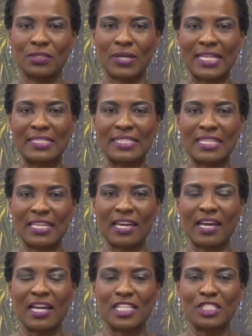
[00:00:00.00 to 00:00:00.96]
to
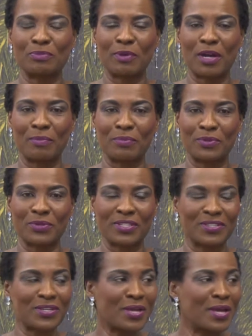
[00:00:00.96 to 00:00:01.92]
Antigua and
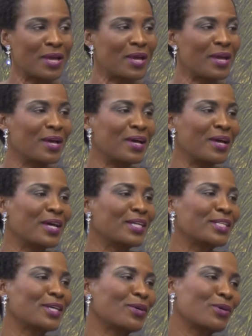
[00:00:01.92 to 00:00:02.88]
Barbuda.
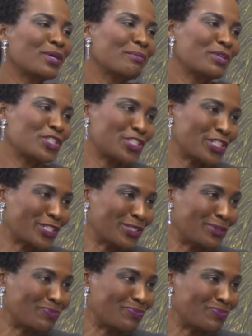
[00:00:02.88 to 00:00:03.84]
Now, Commissioner,